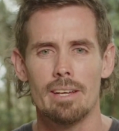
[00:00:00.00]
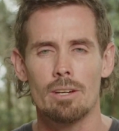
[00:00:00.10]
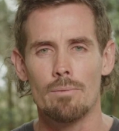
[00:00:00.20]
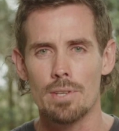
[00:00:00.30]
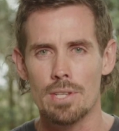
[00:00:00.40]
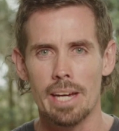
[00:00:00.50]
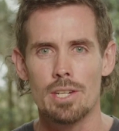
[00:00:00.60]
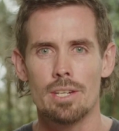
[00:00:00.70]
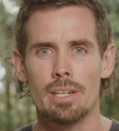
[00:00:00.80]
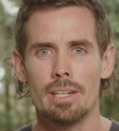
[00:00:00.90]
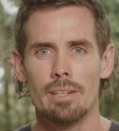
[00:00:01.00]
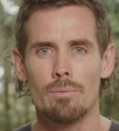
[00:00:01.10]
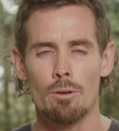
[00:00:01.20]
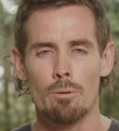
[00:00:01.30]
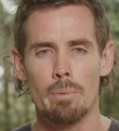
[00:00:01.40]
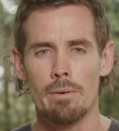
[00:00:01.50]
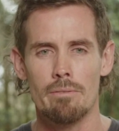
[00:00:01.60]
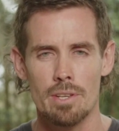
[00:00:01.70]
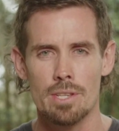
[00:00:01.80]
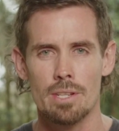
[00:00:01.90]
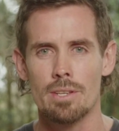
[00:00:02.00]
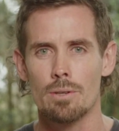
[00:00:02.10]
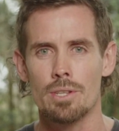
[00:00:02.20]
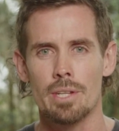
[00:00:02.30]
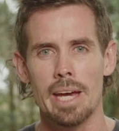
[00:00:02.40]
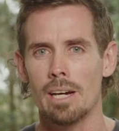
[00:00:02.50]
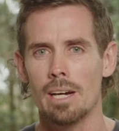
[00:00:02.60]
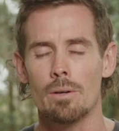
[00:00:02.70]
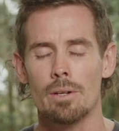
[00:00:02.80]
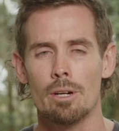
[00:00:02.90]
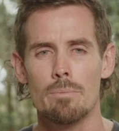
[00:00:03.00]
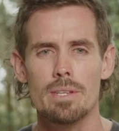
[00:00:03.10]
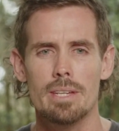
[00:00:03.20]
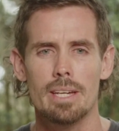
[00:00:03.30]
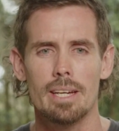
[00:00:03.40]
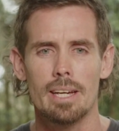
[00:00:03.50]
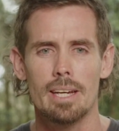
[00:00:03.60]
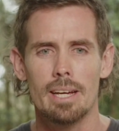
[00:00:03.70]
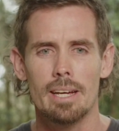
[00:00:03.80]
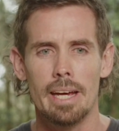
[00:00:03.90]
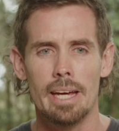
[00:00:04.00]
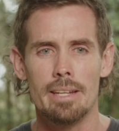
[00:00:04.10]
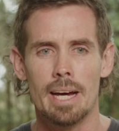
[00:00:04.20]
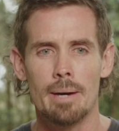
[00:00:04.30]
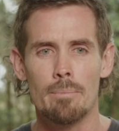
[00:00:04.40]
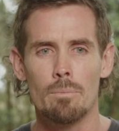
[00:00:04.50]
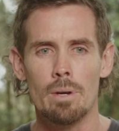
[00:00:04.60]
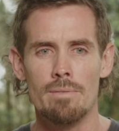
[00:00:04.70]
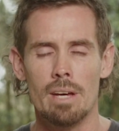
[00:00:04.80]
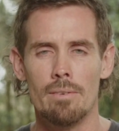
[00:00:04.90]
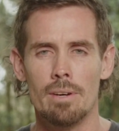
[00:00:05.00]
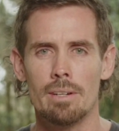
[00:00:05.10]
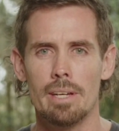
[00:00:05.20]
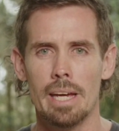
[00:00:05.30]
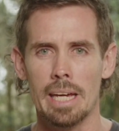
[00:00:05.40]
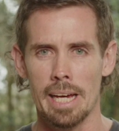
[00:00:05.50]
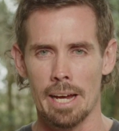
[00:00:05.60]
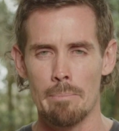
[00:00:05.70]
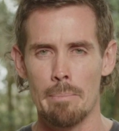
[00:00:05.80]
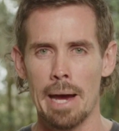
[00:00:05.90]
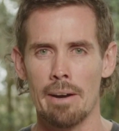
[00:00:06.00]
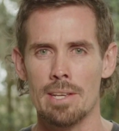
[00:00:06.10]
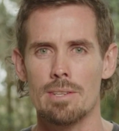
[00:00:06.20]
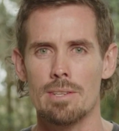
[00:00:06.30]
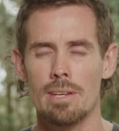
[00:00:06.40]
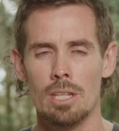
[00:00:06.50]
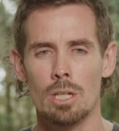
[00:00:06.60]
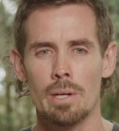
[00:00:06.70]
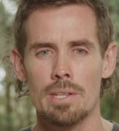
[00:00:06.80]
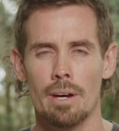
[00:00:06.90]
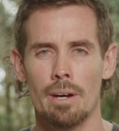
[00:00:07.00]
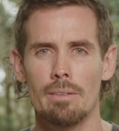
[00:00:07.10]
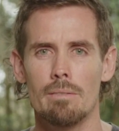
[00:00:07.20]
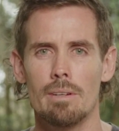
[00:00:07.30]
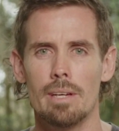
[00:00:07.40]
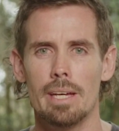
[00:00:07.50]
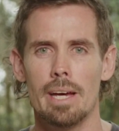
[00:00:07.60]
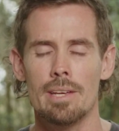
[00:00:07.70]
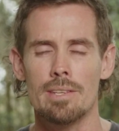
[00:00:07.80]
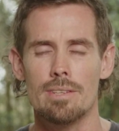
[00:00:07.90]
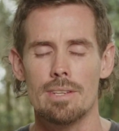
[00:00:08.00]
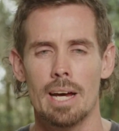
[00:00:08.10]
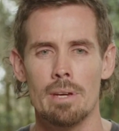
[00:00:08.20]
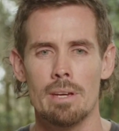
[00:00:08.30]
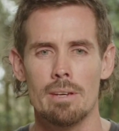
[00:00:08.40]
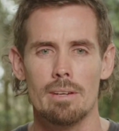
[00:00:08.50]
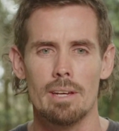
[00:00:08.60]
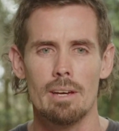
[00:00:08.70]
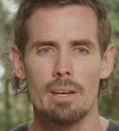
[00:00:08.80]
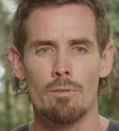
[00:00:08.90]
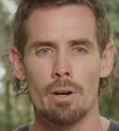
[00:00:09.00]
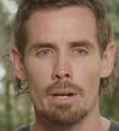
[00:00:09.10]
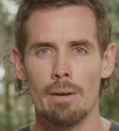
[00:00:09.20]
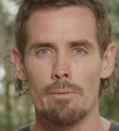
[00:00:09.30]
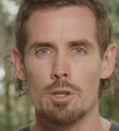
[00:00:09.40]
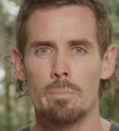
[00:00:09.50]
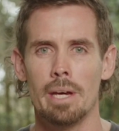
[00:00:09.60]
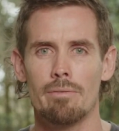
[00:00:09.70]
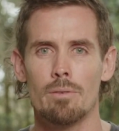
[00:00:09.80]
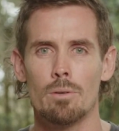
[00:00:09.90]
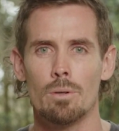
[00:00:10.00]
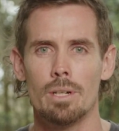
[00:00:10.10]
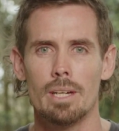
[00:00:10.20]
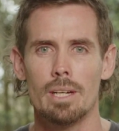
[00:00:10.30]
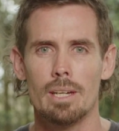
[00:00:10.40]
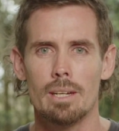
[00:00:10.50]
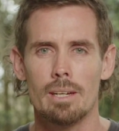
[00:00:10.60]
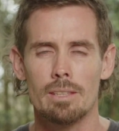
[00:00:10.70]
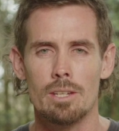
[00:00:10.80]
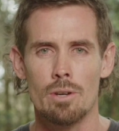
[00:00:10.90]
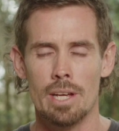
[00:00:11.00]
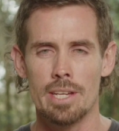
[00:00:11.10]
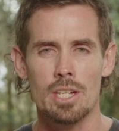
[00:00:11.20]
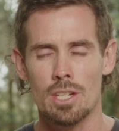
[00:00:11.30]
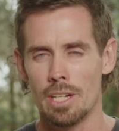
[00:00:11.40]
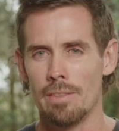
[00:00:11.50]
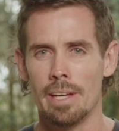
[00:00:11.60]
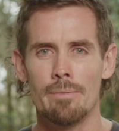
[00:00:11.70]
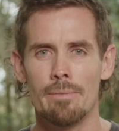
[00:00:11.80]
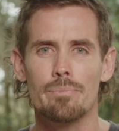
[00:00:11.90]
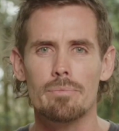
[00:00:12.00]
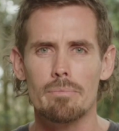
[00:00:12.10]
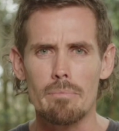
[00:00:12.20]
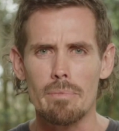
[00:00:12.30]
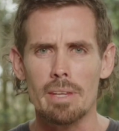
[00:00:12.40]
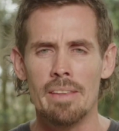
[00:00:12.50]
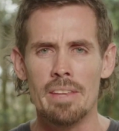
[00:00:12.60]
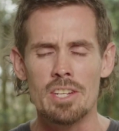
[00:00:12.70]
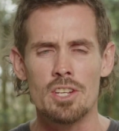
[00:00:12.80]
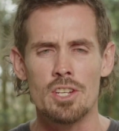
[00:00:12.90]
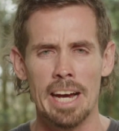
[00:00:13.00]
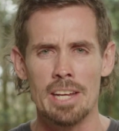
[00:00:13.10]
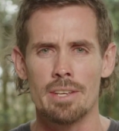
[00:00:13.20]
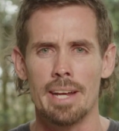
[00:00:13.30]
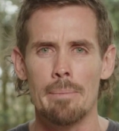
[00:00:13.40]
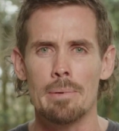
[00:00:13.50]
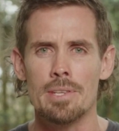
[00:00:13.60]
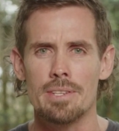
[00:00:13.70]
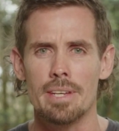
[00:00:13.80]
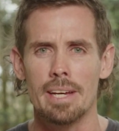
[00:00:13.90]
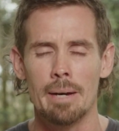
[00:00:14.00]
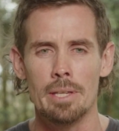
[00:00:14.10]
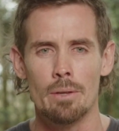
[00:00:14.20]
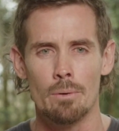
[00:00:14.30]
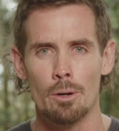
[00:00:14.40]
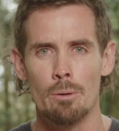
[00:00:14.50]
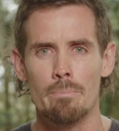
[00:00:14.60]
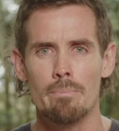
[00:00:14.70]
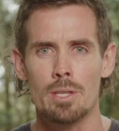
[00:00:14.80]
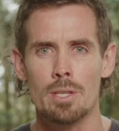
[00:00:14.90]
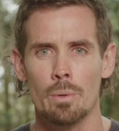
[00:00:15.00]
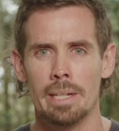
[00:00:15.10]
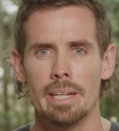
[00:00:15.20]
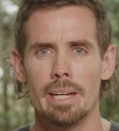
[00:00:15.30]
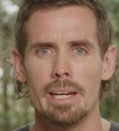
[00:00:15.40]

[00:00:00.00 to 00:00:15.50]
conversation, whether it be with visitors or stakeholder groups. And we've never encountered barriers in doing so, as we find a great respect for the transaction and the exchange that happens in the room between